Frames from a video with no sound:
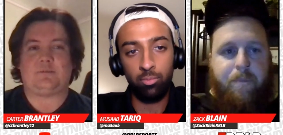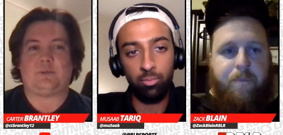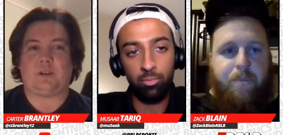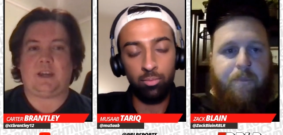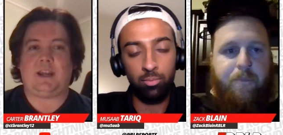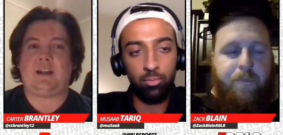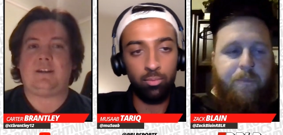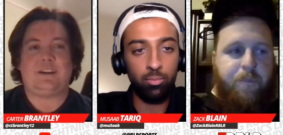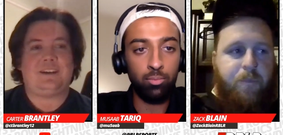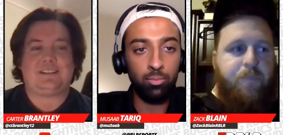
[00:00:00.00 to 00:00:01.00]
Speaker 1: have
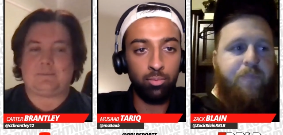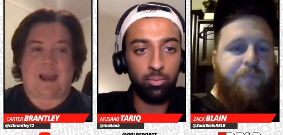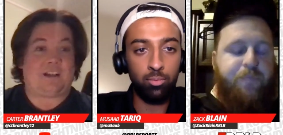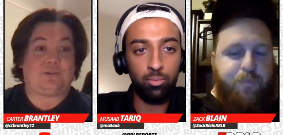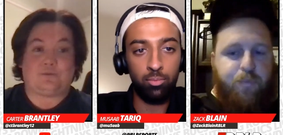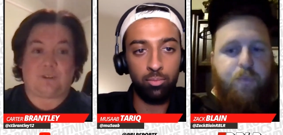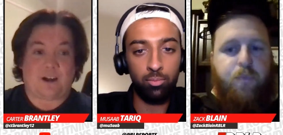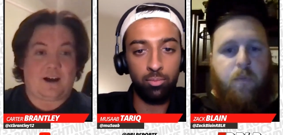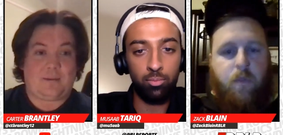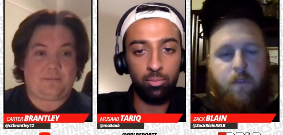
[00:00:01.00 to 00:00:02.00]
played some actual
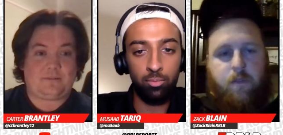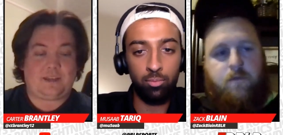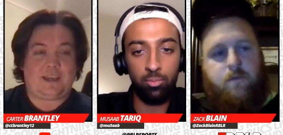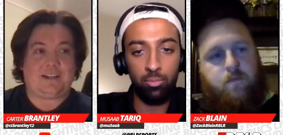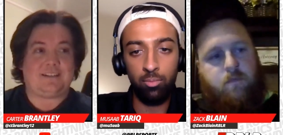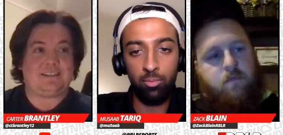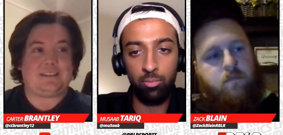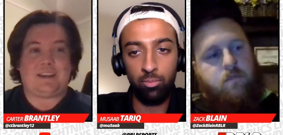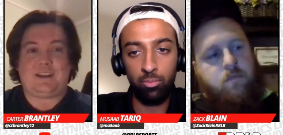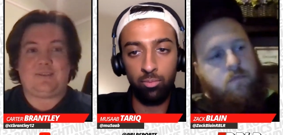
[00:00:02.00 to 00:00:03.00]
comp and
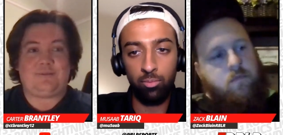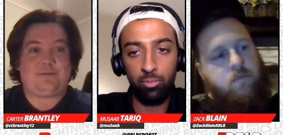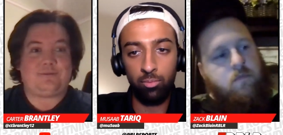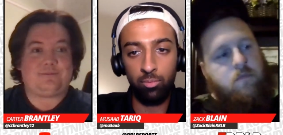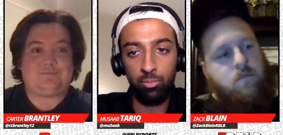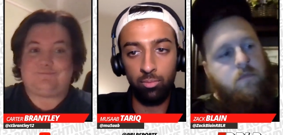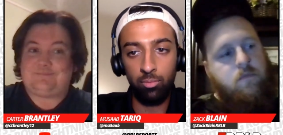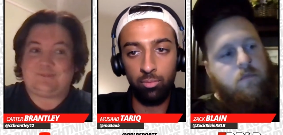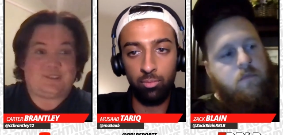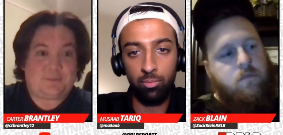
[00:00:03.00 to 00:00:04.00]
they've
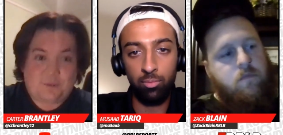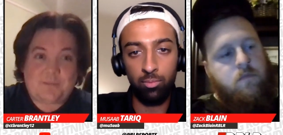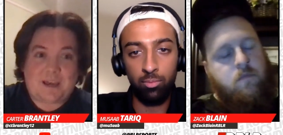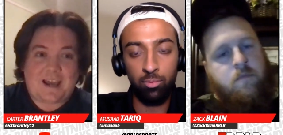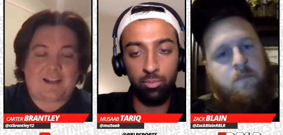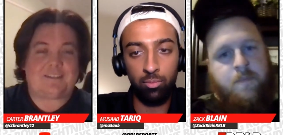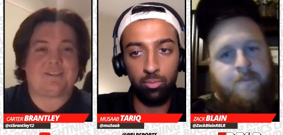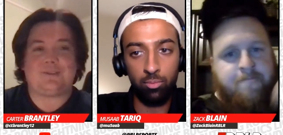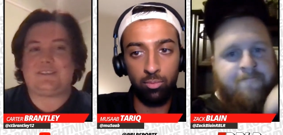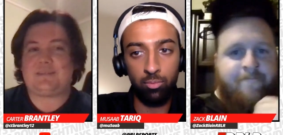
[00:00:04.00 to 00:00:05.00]
looked pretty bad.
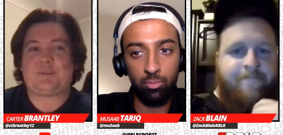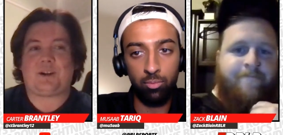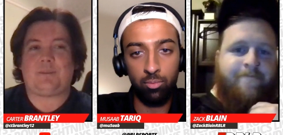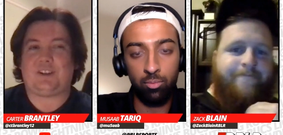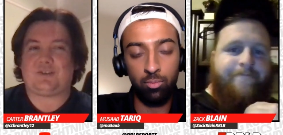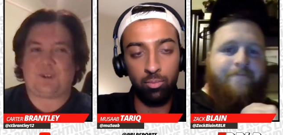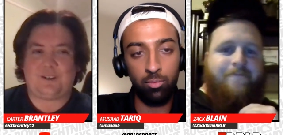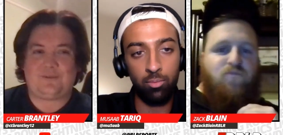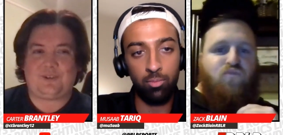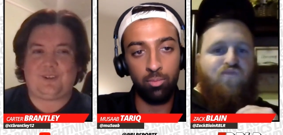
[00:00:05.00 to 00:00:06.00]
So is this becoming a
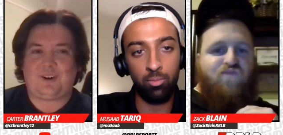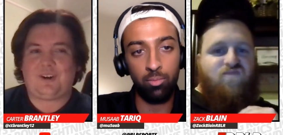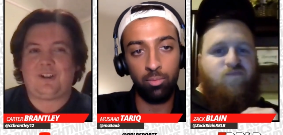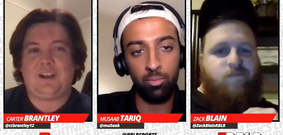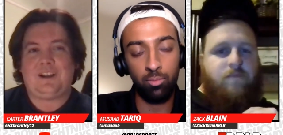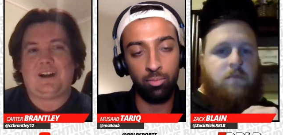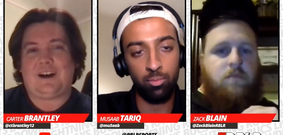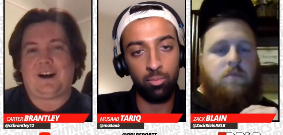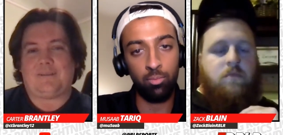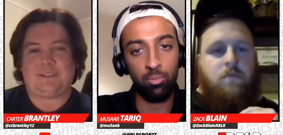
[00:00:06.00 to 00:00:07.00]
trend for y'all?
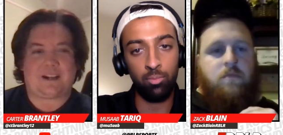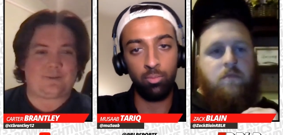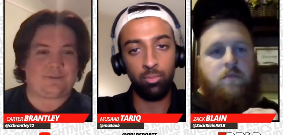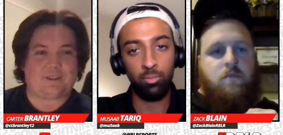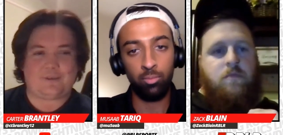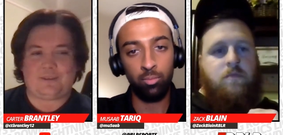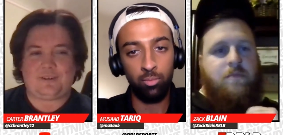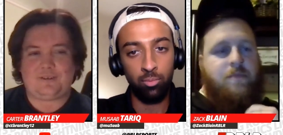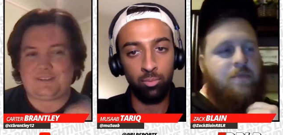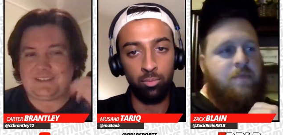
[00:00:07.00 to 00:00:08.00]
Um, Zach, we'll start with
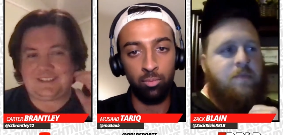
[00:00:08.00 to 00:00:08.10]
you. Is